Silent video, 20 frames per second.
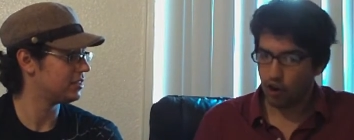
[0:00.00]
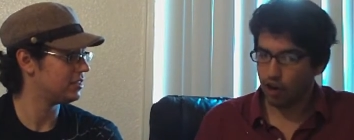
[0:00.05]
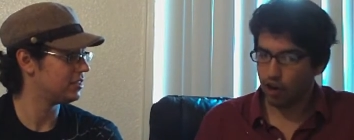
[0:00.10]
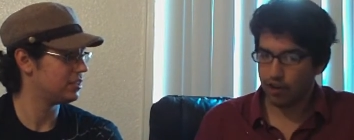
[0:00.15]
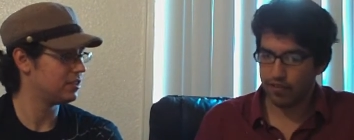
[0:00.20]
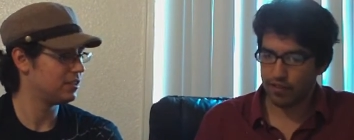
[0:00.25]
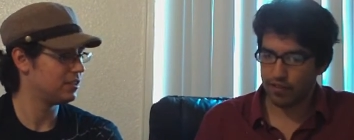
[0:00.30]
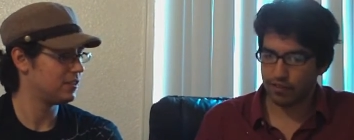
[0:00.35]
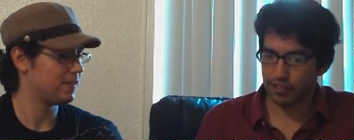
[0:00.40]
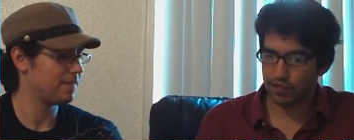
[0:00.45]

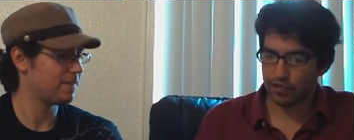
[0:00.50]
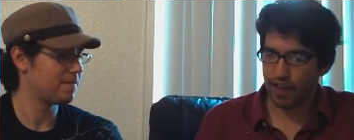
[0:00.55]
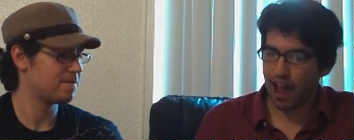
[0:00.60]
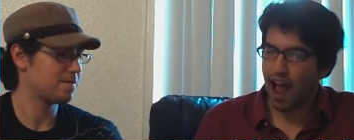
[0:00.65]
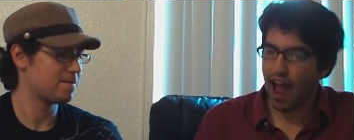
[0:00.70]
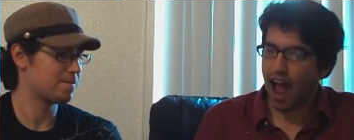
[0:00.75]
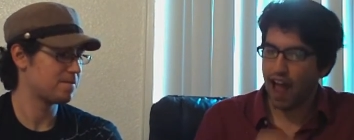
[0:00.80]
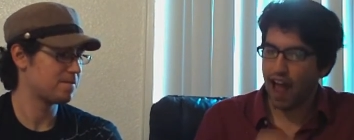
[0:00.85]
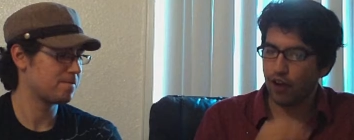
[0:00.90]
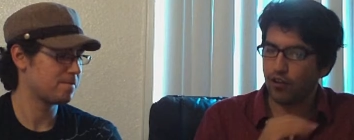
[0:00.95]
Speaker 1: Yeah, or even
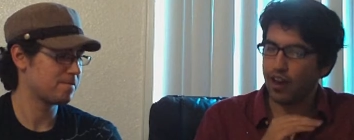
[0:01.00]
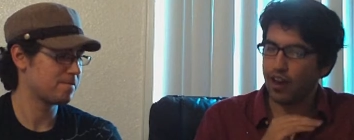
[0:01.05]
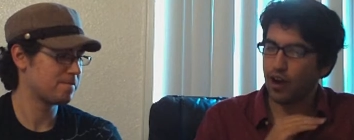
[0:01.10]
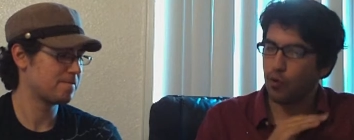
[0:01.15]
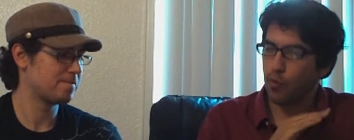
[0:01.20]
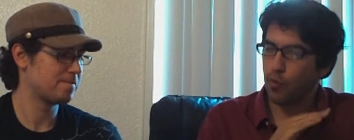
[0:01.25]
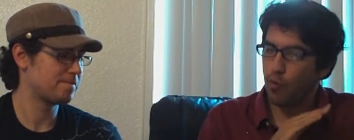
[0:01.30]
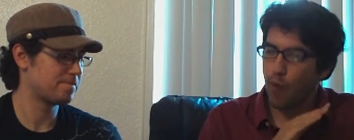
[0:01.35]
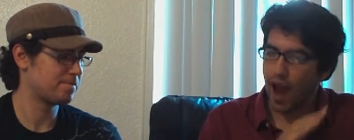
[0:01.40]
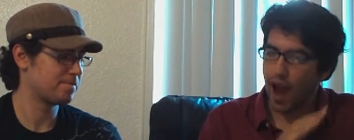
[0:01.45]
if I
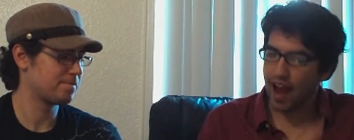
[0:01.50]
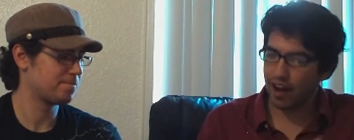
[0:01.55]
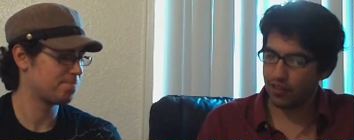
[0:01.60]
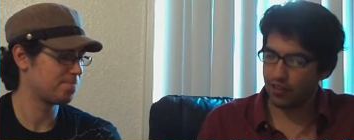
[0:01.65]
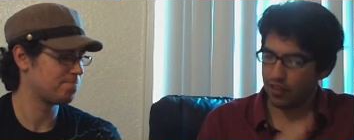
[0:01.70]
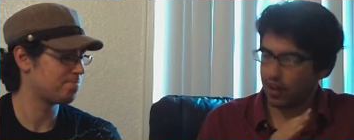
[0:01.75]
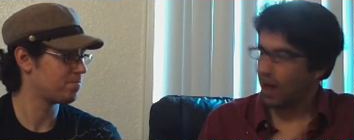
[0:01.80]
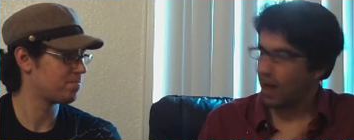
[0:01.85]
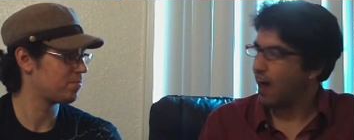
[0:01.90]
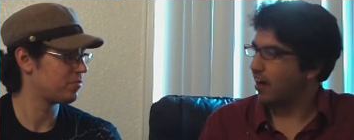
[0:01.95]
don't care
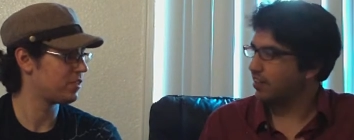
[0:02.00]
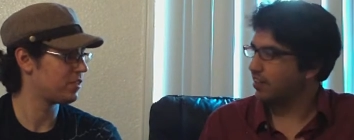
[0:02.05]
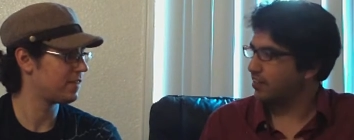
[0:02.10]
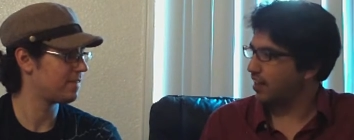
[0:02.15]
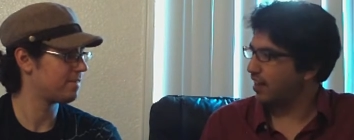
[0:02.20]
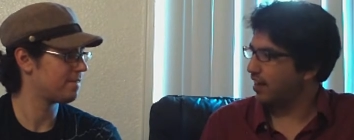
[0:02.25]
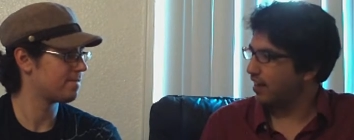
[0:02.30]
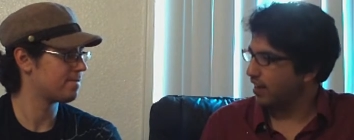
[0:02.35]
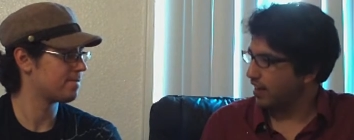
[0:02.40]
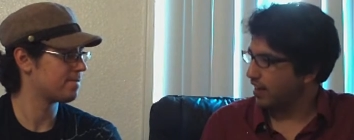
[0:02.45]
where the
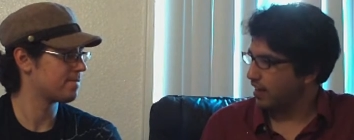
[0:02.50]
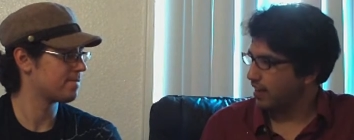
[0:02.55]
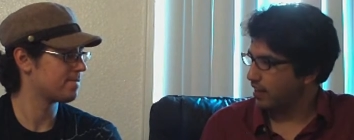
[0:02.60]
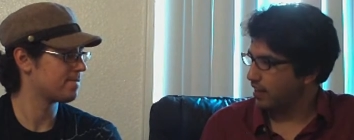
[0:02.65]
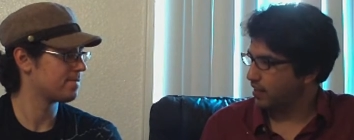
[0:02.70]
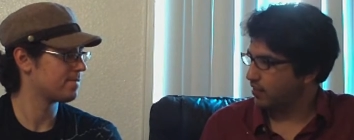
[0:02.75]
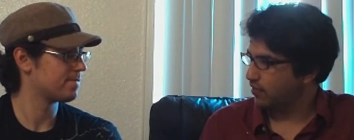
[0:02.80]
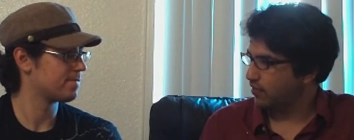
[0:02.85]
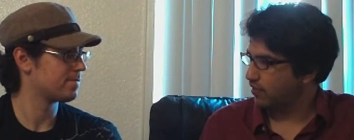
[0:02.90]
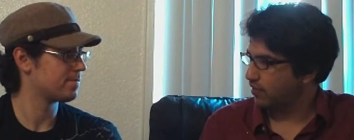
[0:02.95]
content
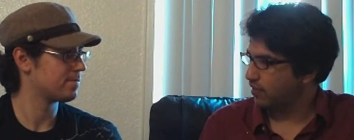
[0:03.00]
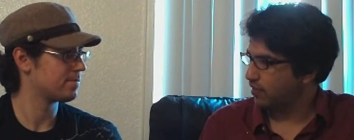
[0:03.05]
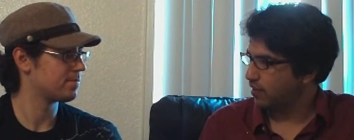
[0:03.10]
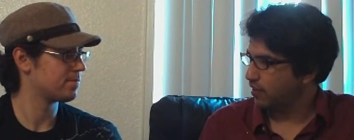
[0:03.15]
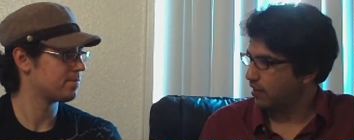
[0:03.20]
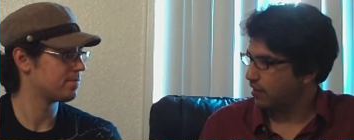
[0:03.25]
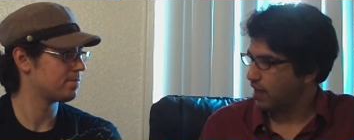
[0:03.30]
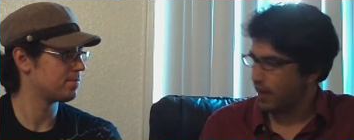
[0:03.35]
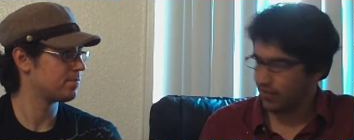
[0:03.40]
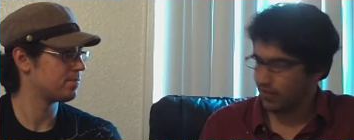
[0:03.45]

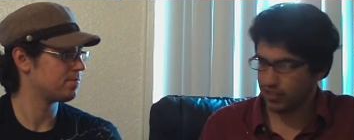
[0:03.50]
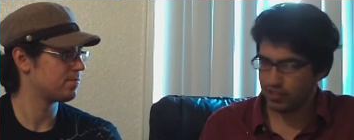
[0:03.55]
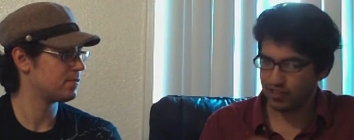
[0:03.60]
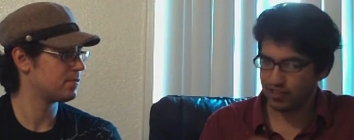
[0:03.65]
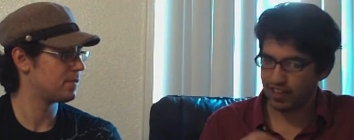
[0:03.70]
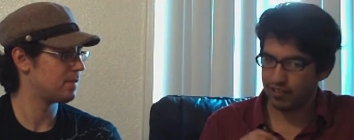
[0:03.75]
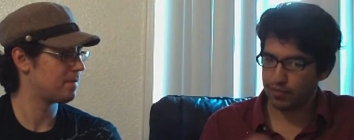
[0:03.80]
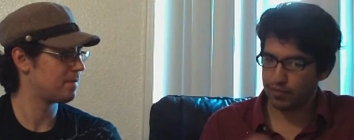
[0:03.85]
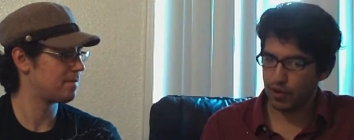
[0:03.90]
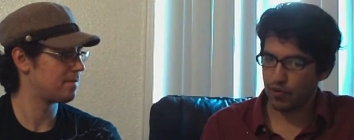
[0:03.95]
is,
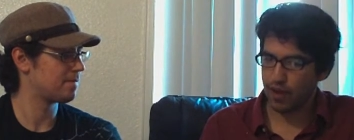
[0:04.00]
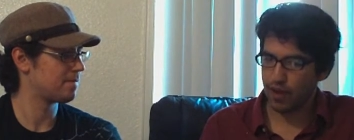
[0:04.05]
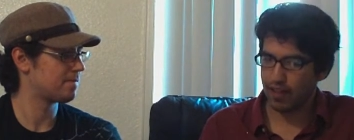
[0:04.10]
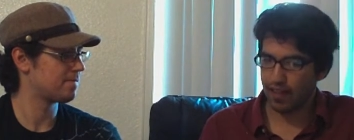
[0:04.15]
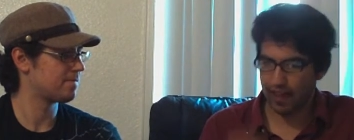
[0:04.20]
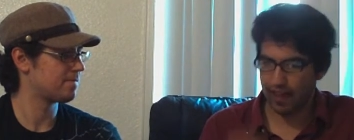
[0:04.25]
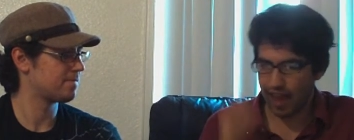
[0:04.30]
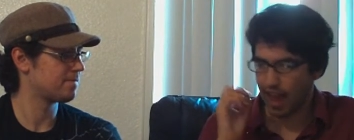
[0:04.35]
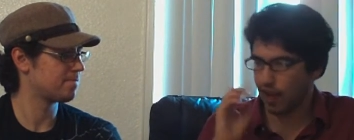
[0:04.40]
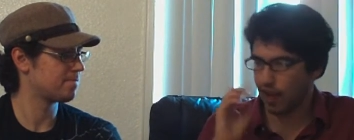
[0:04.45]
if it just gives me
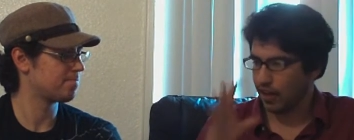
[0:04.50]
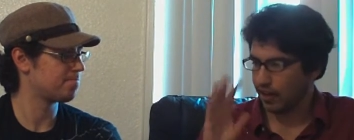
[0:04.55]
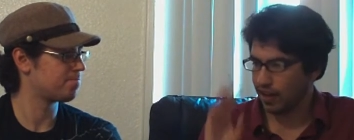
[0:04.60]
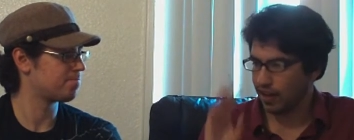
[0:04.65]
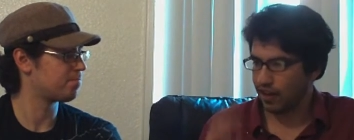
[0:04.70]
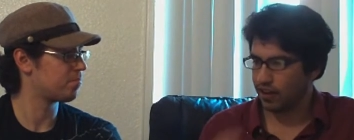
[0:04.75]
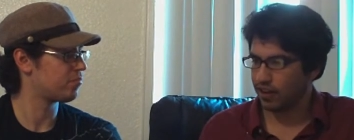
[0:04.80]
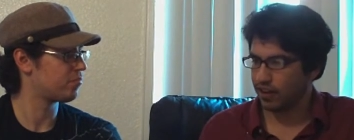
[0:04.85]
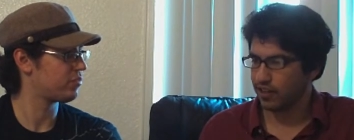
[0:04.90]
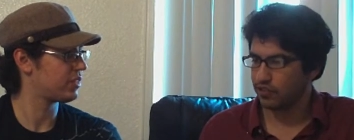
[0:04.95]
away like,
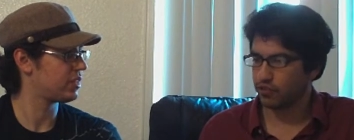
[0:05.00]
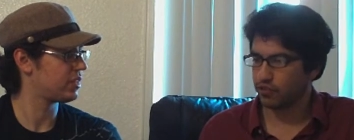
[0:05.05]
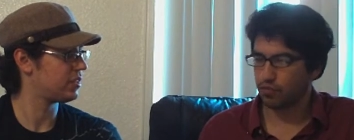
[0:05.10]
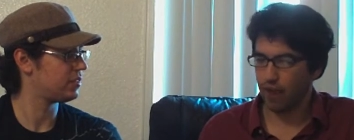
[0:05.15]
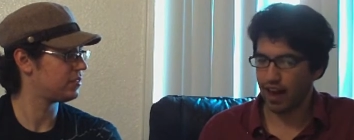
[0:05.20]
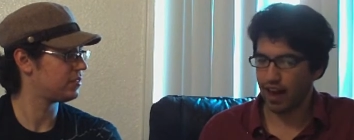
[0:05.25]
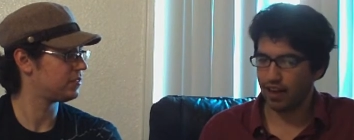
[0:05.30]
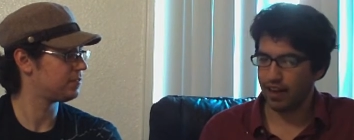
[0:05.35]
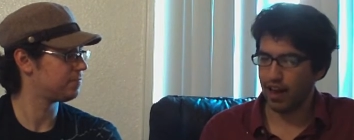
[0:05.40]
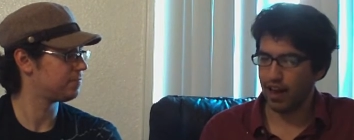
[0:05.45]
hey, here it
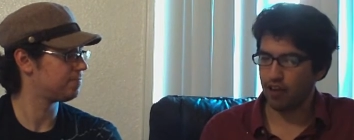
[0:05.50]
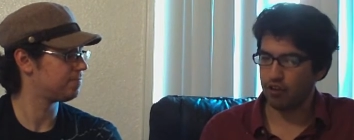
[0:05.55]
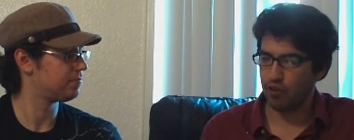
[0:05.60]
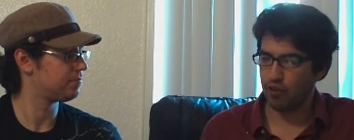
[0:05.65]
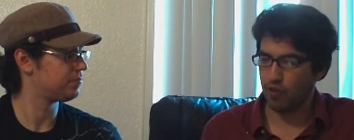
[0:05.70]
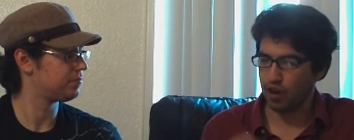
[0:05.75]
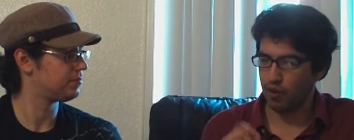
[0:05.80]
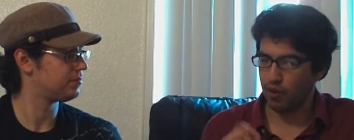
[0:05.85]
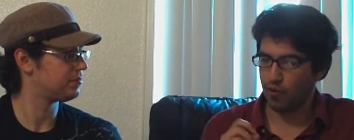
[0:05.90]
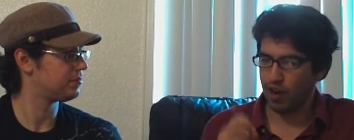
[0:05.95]
is right
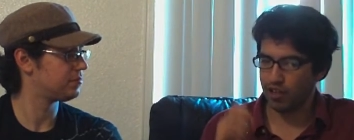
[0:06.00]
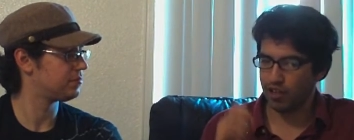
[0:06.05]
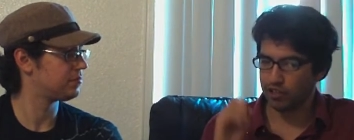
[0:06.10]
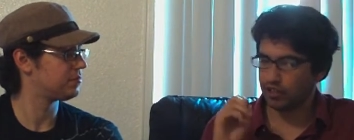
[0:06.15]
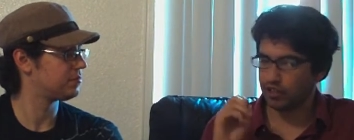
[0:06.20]
now, you want